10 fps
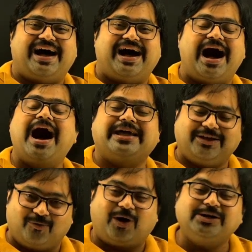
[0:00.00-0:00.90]

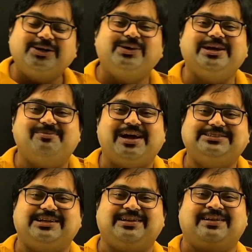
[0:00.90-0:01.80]
I want you to
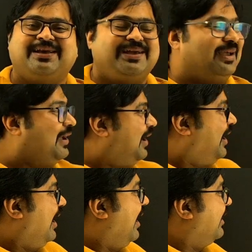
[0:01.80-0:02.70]
imagine
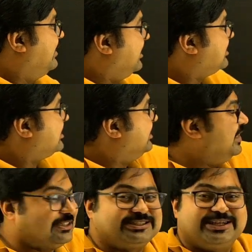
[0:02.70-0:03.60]
this
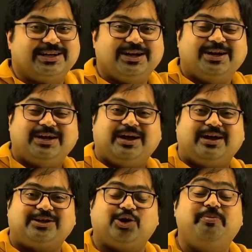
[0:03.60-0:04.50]
disk
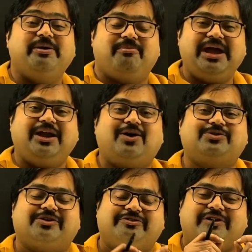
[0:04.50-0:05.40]
to be made
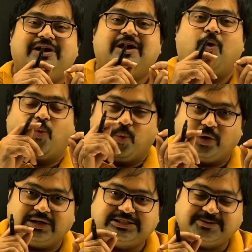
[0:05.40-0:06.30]
out of
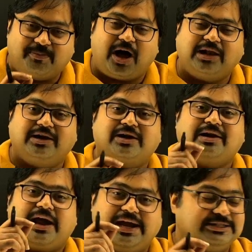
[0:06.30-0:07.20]

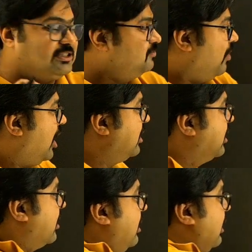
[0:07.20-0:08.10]
smaller and smaller